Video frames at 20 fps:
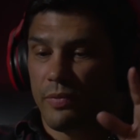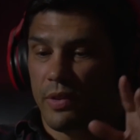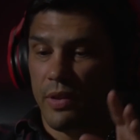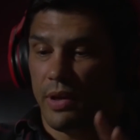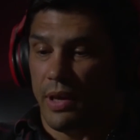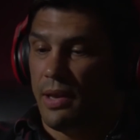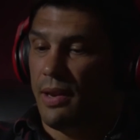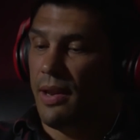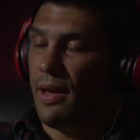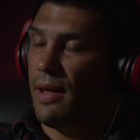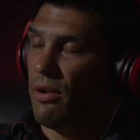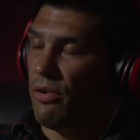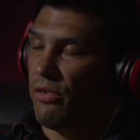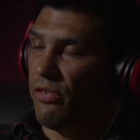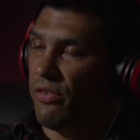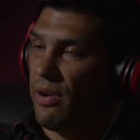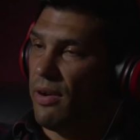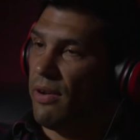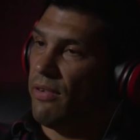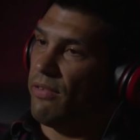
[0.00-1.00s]
the Contender
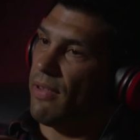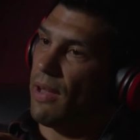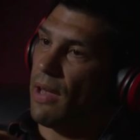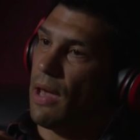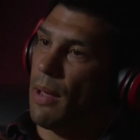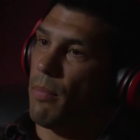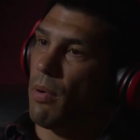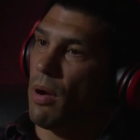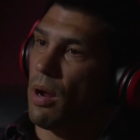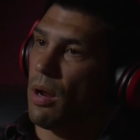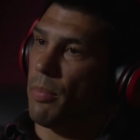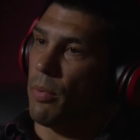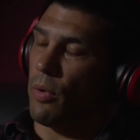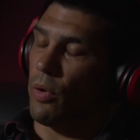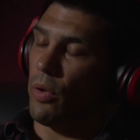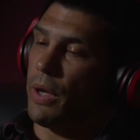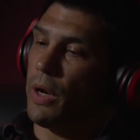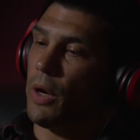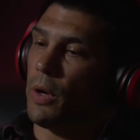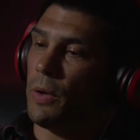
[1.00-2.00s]
Series, like I brought up
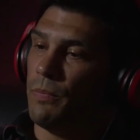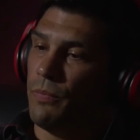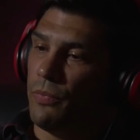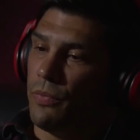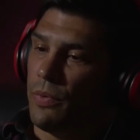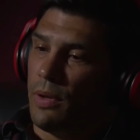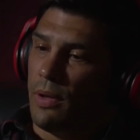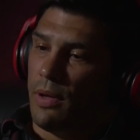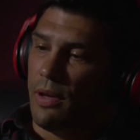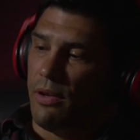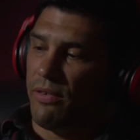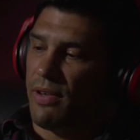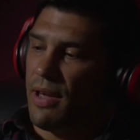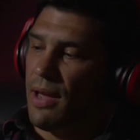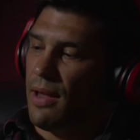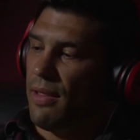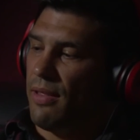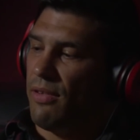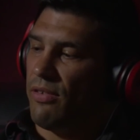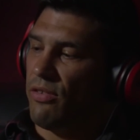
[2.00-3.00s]
earlier, is
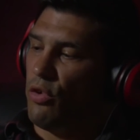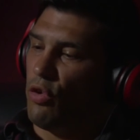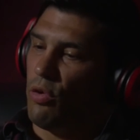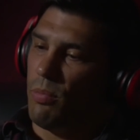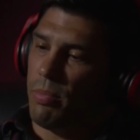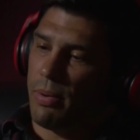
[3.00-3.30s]
kind of this new